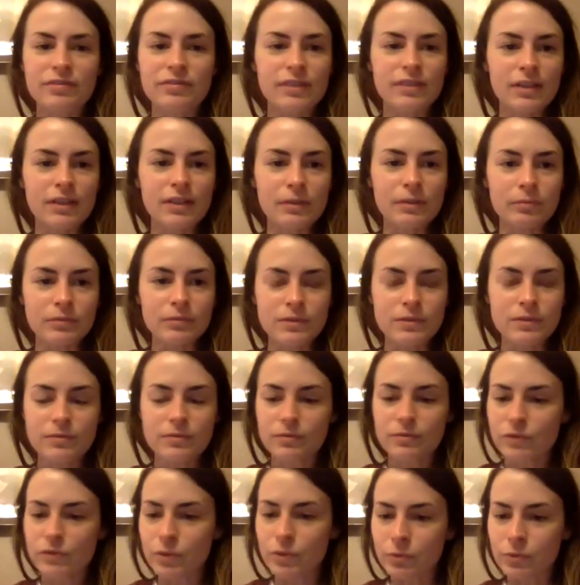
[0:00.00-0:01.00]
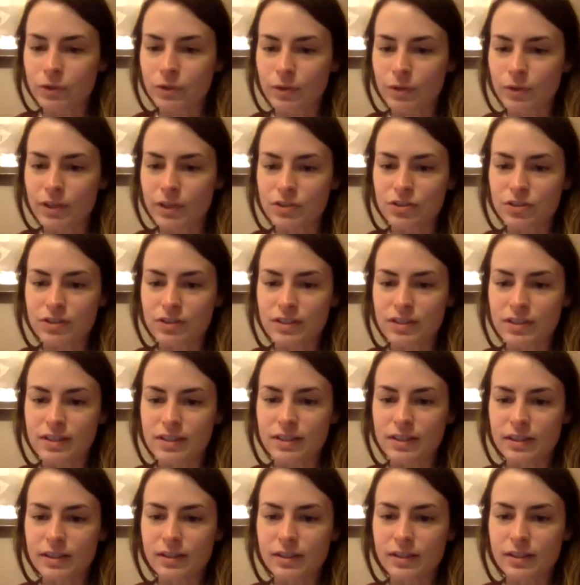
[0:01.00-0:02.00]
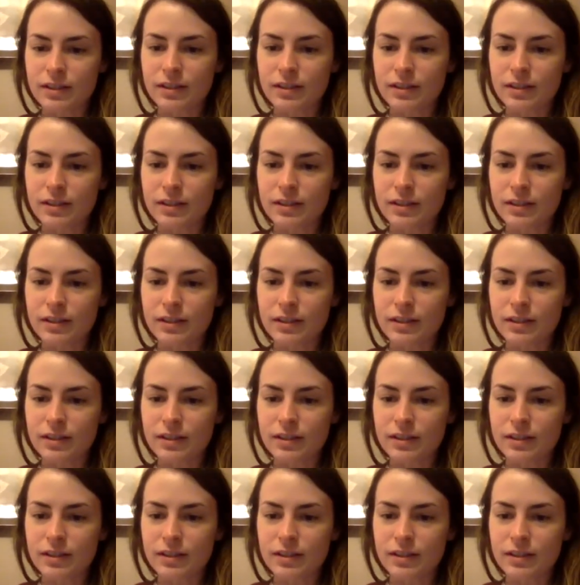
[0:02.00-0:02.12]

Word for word: Um, a few more questions here.